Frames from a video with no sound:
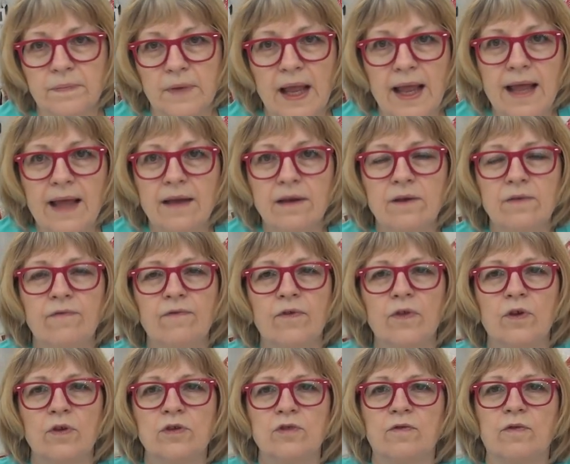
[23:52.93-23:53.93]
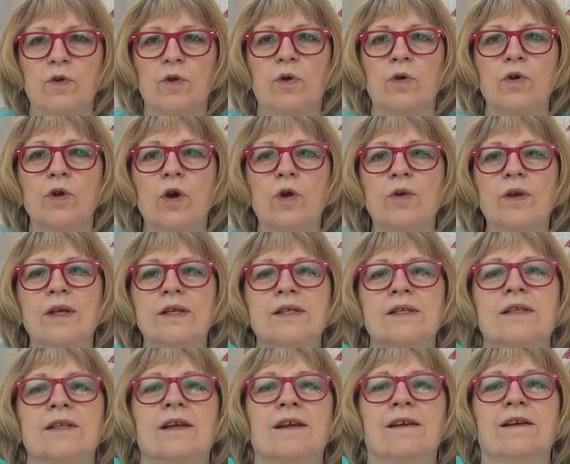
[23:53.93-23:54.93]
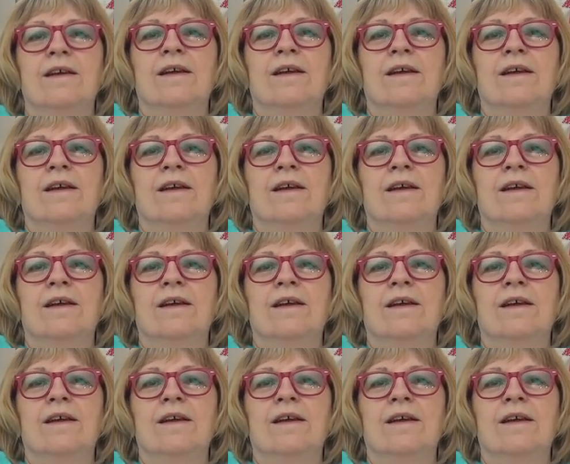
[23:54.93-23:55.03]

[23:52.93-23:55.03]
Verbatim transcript: And for those of you who noticed,